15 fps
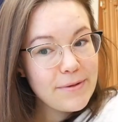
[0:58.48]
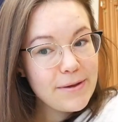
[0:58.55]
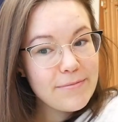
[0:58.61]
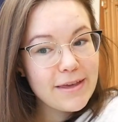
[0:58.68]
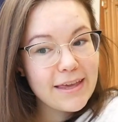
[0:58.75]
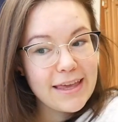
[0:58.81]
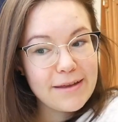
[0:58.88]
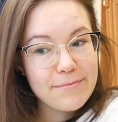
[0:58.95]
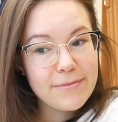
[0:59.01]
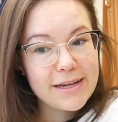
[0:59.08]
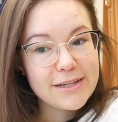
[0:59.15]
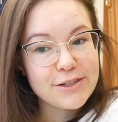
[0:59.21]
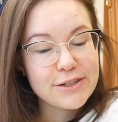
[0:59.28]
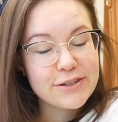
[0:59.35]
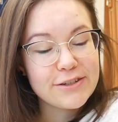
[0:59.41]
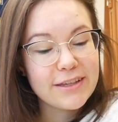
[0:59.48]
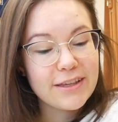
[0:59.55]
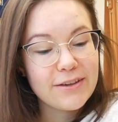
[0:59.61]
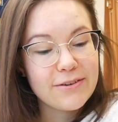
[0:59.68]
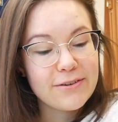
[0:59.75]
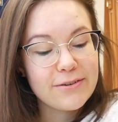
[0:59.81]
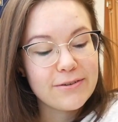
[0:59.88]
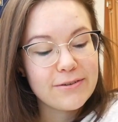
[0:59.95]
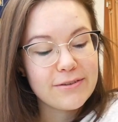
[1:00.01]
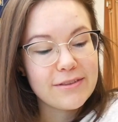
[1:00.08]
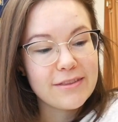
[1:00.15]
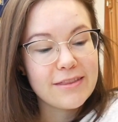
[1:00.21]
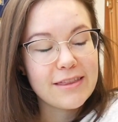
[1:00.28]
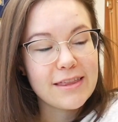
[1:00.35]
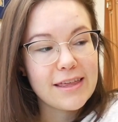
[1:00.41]
me begin by showing you
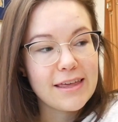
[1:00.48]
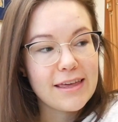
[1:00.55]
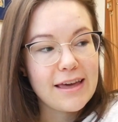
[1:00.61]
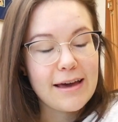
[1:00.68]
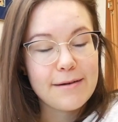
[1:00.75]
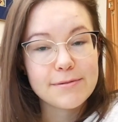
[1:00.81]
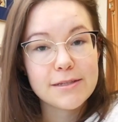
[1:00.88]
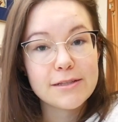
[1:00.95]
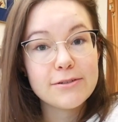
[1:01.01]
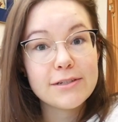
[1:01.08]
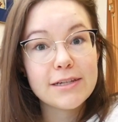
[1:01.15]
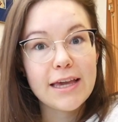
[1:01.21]
the absolute